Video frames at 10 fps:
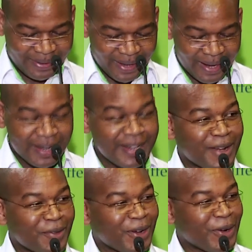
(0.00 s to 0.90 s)
had an
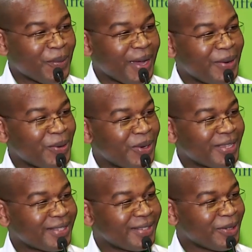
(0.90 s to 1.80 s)
Indian friend of mine who
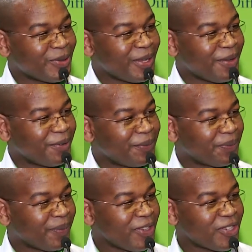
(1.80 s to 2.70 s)
always used to give
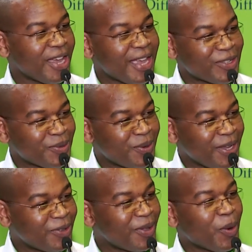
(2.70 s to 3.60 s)
chai
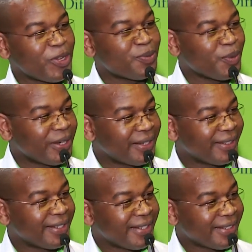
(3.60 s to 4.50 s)
asubuhi to the watchman,
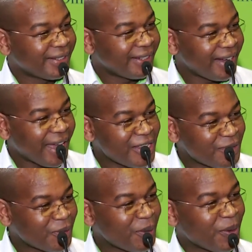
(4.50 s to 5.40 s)

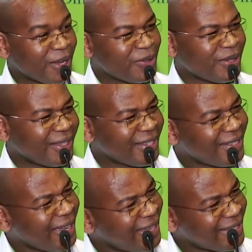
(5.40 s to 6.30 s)
lunch for the watchman. I used to think, these
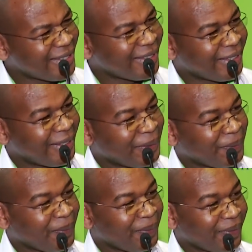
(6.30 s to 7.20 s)
guys.
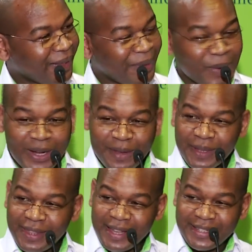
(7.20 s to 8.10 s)
And we were
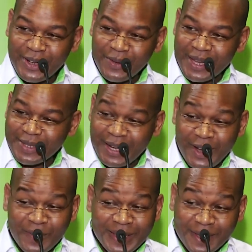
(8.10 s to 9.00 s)
living there, 10 of us, and
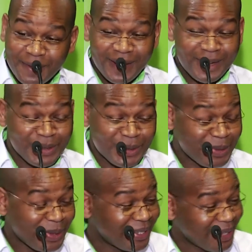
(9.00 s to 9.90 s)
none of us Africans used to
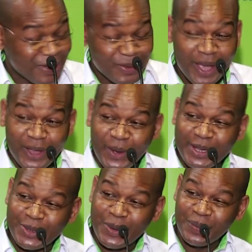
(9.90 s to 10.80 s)
do it. So I used to argue
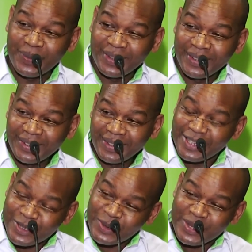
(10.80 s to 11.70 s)
at home,
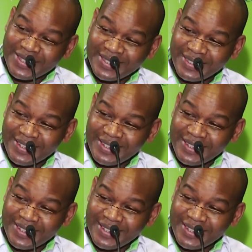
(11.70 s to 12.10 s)
let's do it.